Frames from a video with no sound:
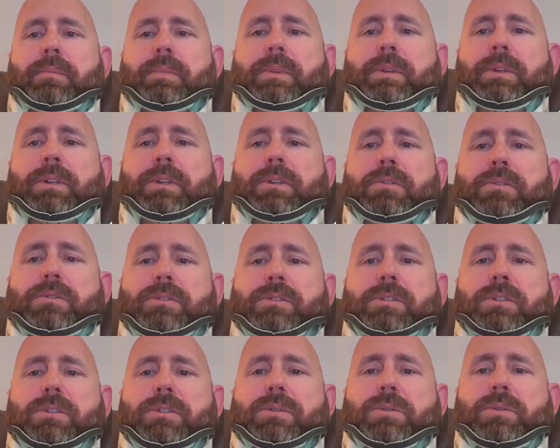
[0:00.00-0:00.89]
it uses
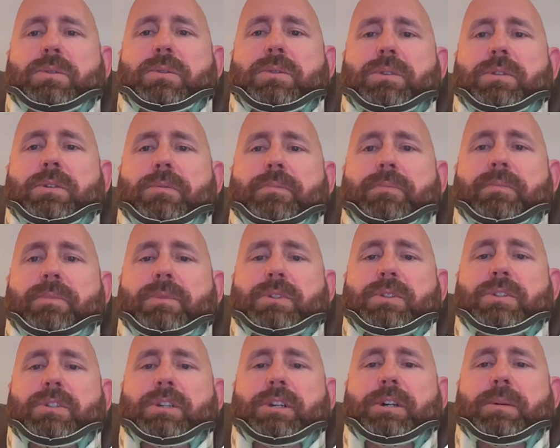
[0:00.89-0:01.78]
the tool, the
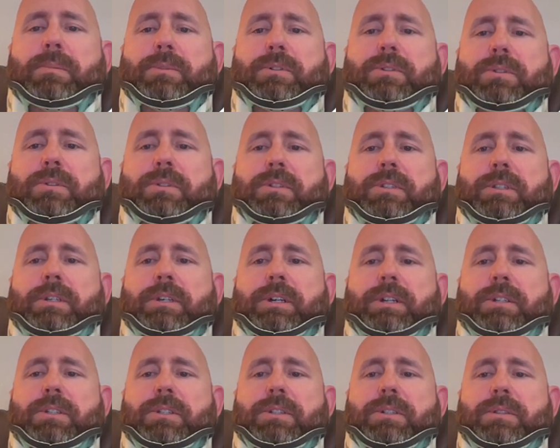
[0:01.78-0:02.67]
geometry
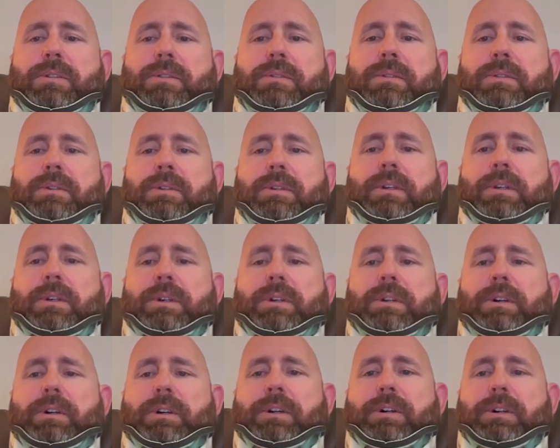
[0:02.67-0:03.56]
selections,
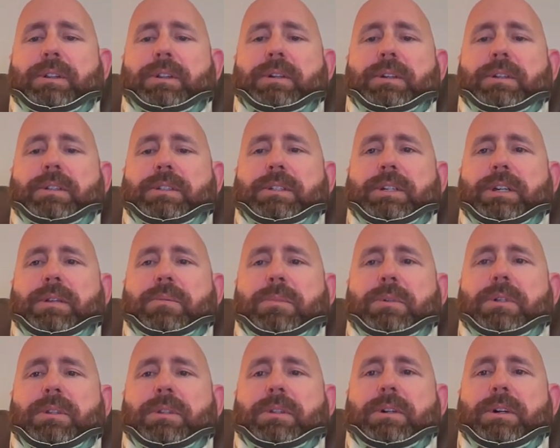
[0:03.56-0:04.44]
all the
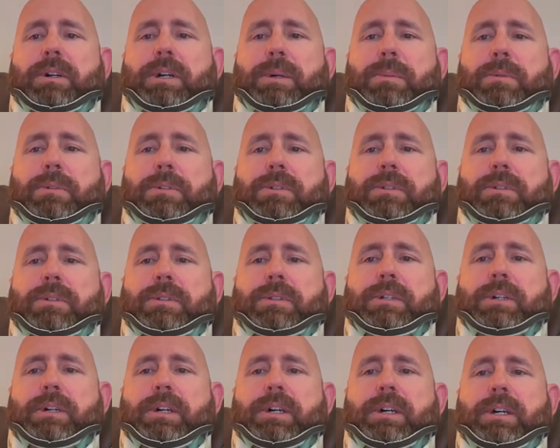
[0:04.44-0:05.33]
containment options,
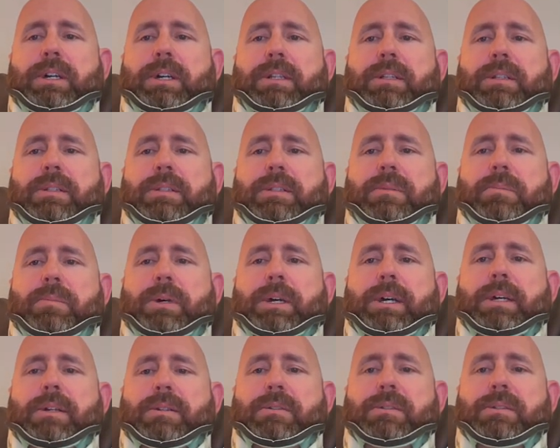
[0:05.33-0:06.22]
the heights, the
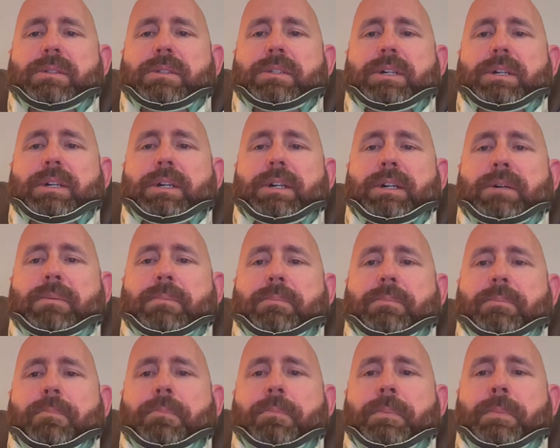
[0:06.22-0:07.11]
passes
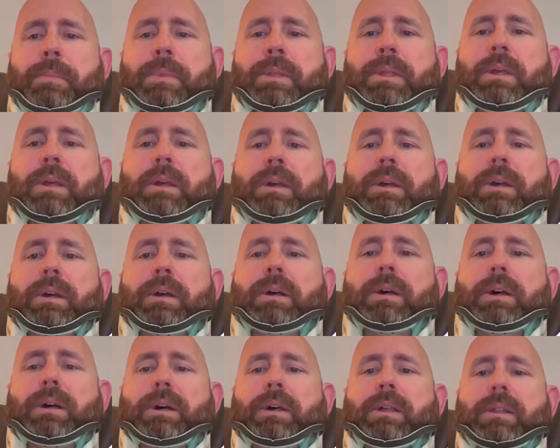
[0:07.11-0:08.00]
tab.
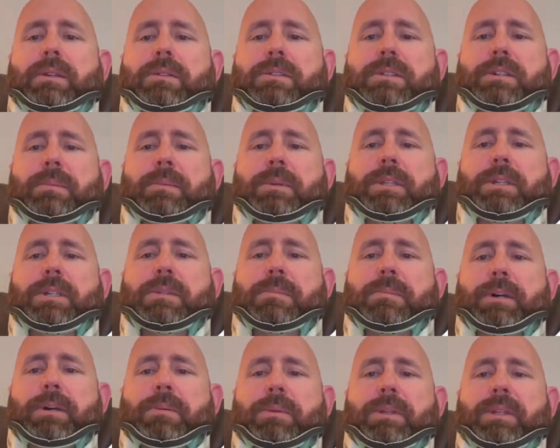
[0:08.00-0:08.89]
Some of this
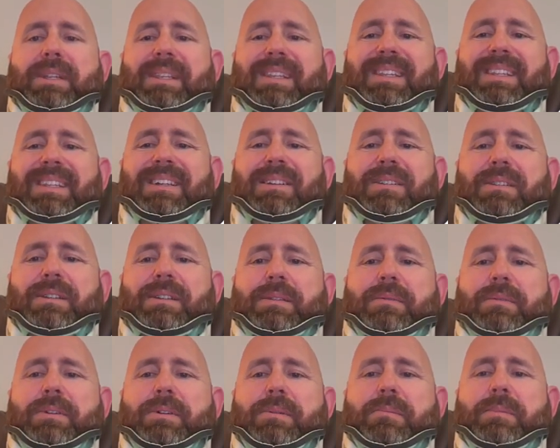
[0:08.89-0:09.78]
might be a little
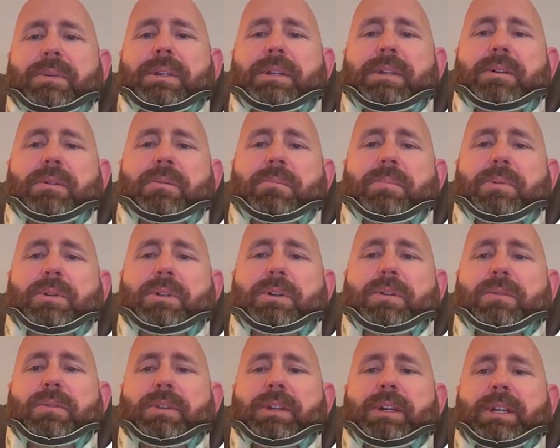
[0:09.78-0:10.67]
different, but it'll pull
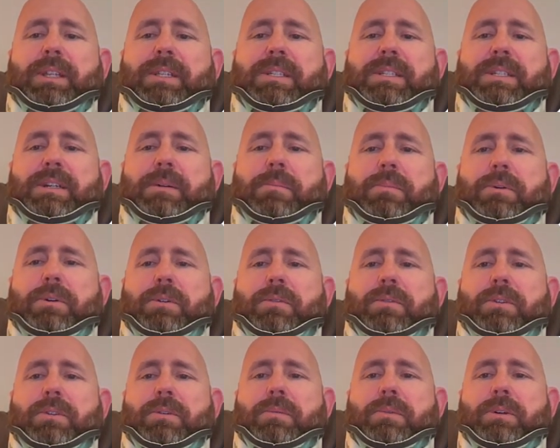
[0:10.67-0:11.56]
over like step
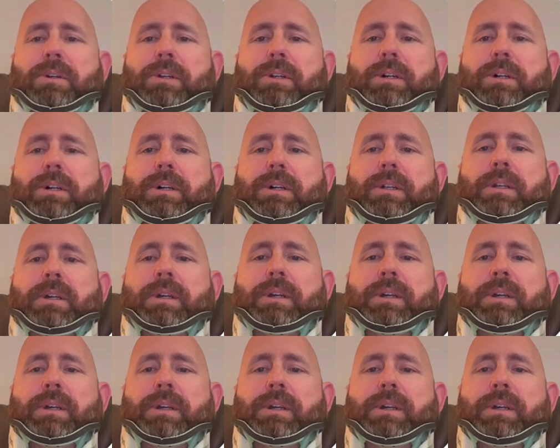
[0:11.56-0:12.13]
over and whatnot.